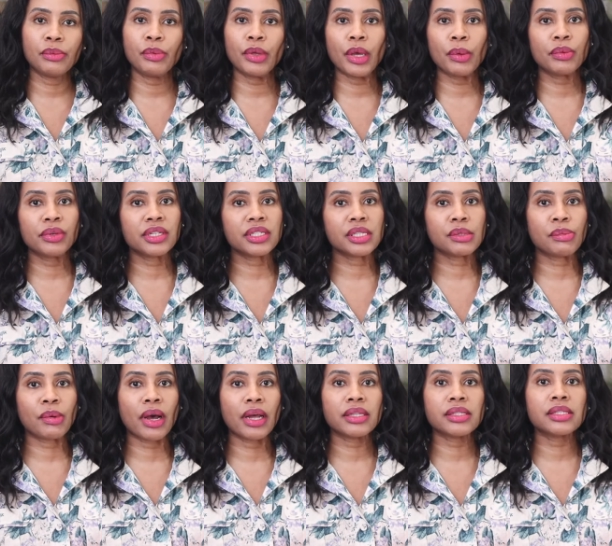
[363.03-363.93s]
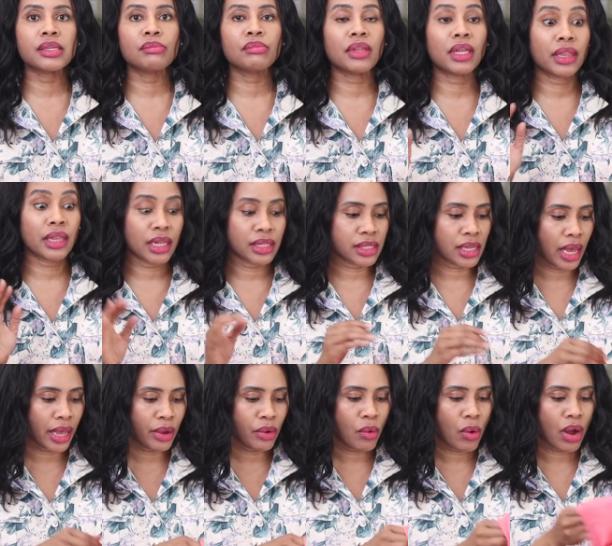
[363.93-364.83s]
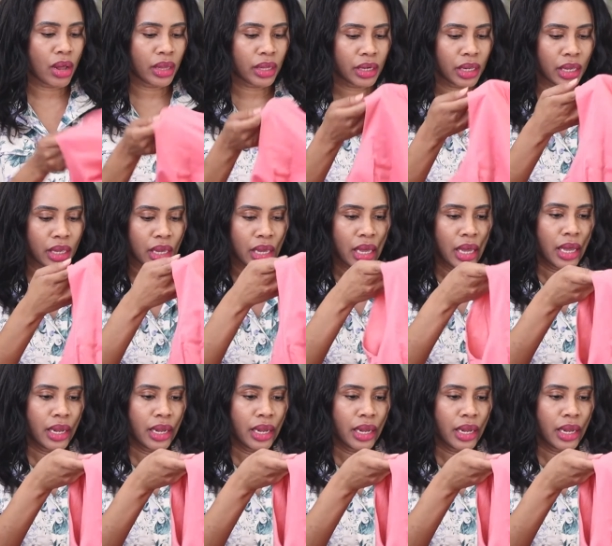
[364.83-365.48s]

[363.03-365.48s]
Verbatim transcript: be able to spot something that's high quality.